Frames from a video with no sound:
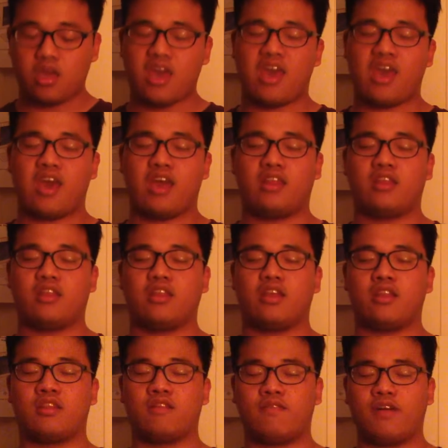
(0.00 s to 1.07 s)
and
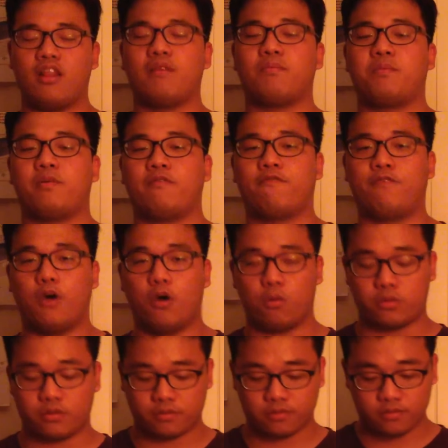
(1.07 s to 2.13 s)
develop
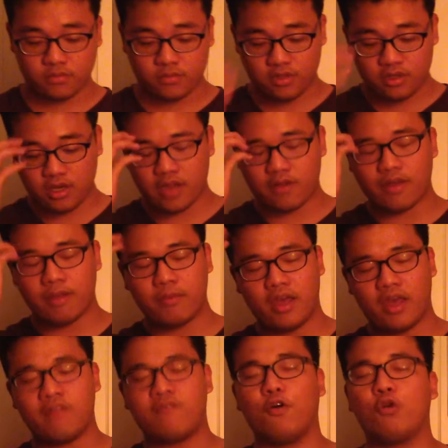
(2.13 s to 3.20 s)
phone
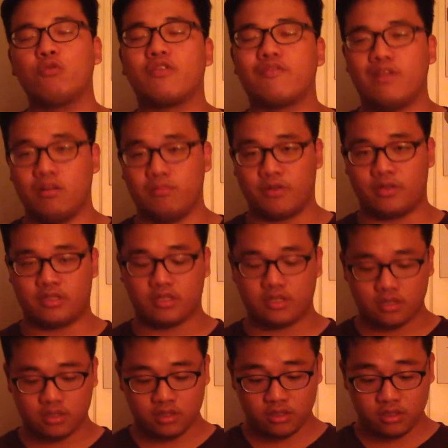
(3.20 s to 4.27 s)
and phone development,
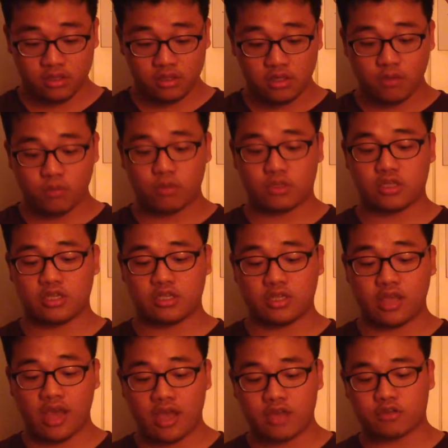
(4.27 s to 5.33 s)
which is
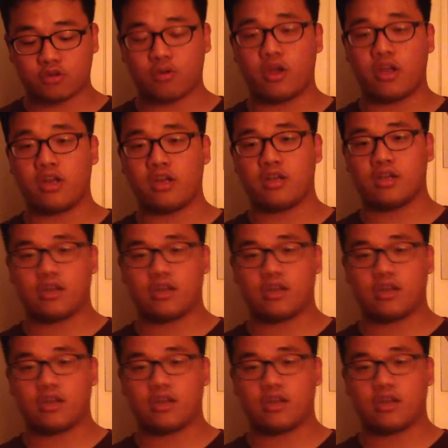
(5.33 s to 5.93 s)
Android,